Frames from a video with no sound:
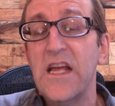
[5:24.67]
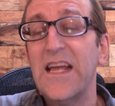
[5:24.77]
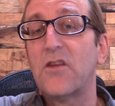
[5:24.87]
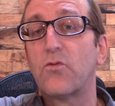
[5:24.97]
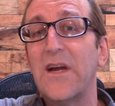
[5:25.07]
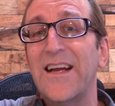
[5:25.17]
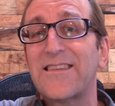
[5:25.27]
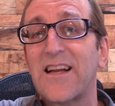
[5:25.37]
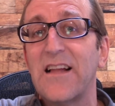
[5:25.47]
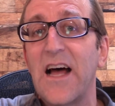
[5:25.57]
He's raised
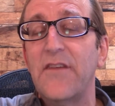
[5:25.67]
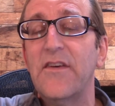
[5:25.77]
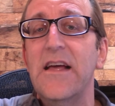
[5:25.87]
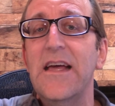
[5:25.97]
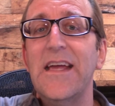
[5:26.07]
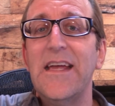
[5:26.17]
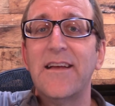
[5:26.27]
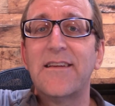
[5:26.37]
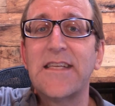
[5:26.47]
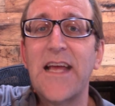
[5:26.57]
to life, he
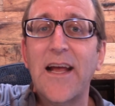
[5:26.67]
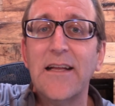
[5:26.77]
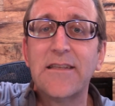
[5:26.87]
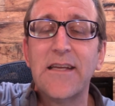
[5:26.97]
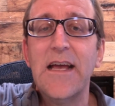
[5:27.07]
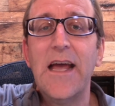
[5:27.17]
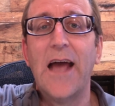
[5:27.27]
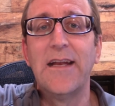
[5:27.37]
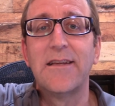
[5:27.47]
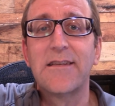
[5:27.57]
ascends,
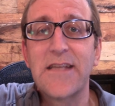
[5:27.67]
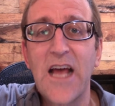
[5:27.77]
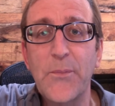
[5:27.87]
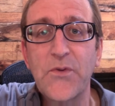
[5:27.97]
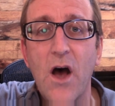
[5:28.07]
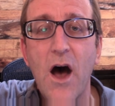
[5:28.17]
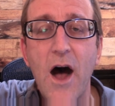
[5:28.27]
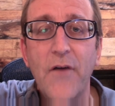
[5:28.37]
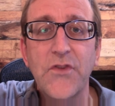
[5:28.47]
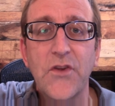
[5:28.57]
and he steps
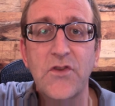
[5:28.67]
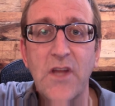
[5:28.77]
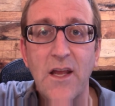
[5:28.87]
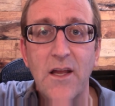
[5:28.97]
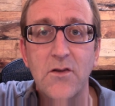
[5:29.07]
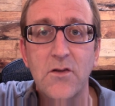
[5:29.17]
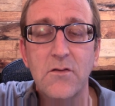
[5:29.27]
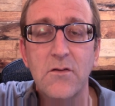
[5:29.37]
off the stage.